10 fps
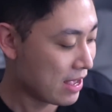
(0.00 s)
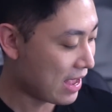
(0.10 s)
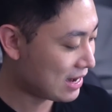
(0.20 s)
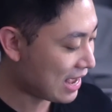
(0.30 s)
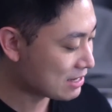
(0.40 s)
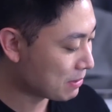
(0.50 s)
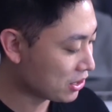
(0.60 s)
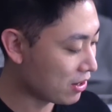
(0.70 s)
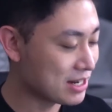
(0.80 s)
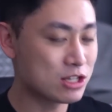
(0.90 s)
And last but
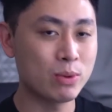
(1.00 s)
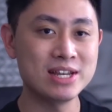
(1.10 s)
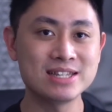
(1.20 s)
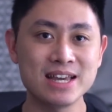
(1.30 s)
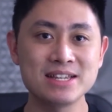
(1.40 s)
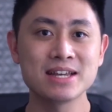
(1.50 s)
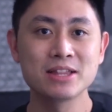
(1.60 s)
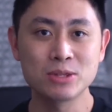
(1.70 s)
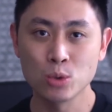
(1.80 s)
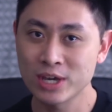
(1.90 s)
not least, when it says
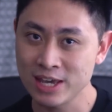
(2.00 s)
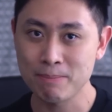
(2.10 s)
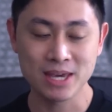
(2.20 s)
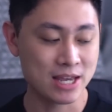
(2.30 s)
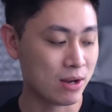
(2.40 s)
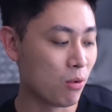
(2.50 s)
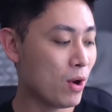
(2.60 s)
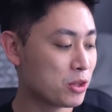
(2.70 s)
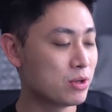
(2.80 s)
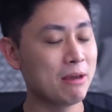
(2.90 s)
to keep it,
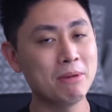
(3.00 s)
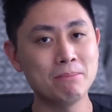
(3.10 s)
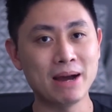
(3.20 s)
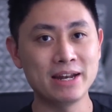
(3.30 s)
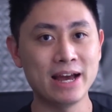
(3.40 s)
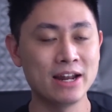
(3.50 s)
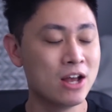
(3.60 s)
what do they mean by that?